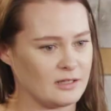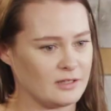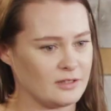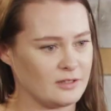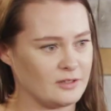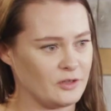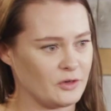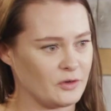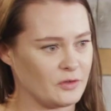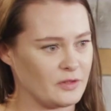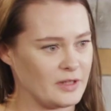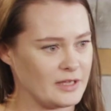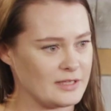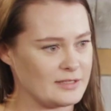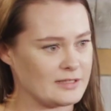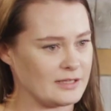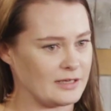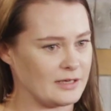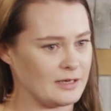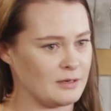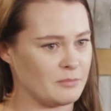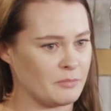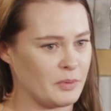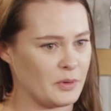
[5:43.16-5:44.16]
you know, they
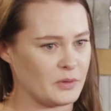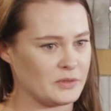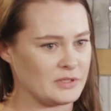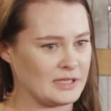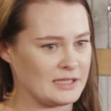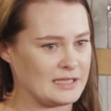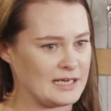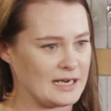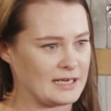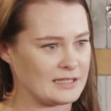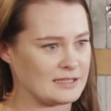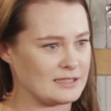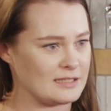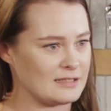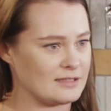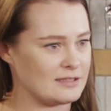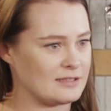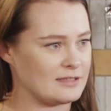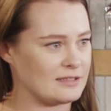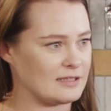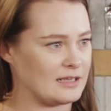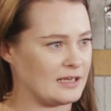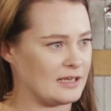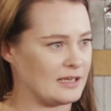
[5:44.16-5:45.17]
started imposing
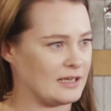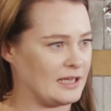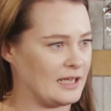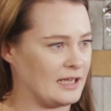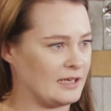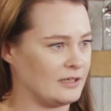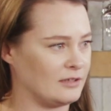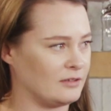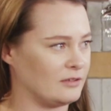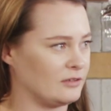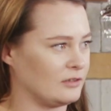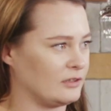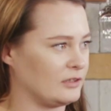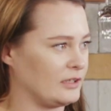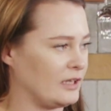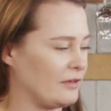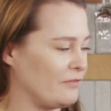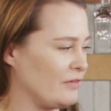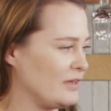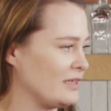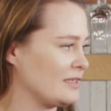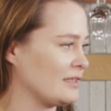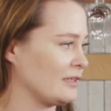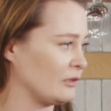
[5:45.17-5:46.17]
taxes and
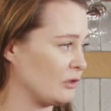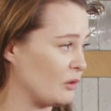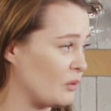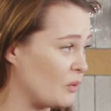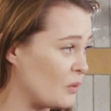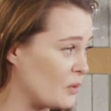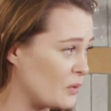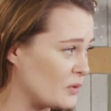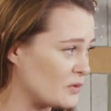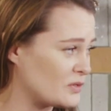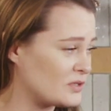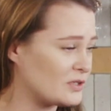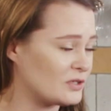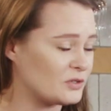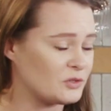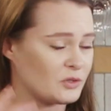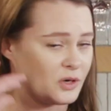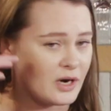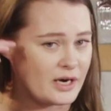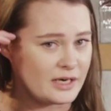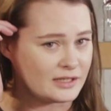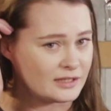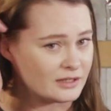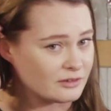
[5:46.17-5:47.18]
levies and laws to
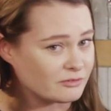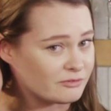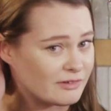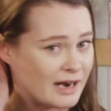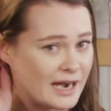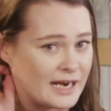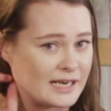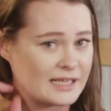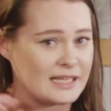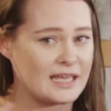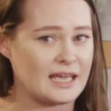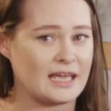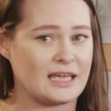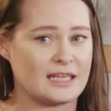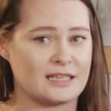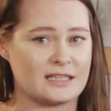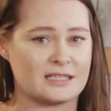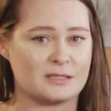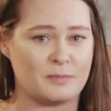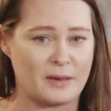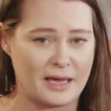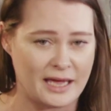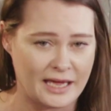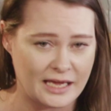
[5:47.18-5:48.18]
try to eradicate
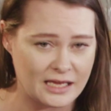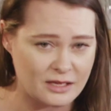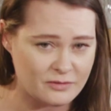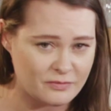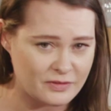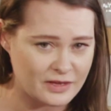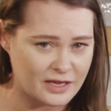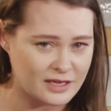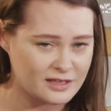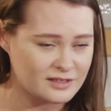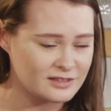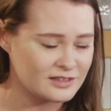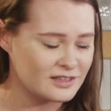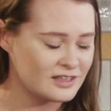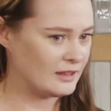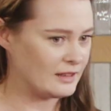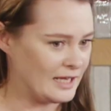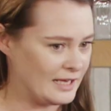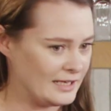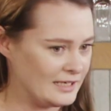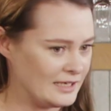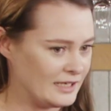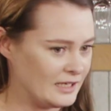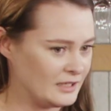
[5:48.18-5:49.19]
this behaviour,
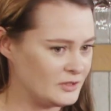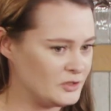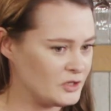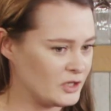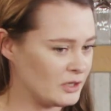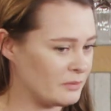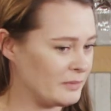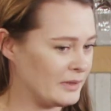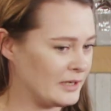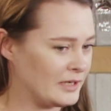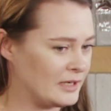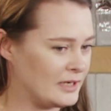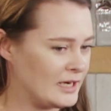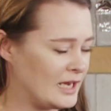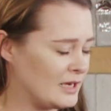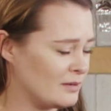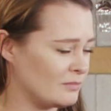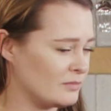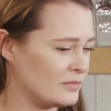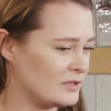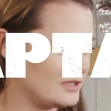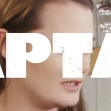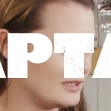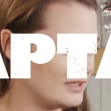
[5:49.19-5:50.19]
that a gentleman
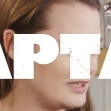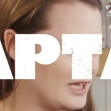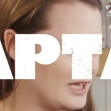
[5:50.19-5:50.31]
named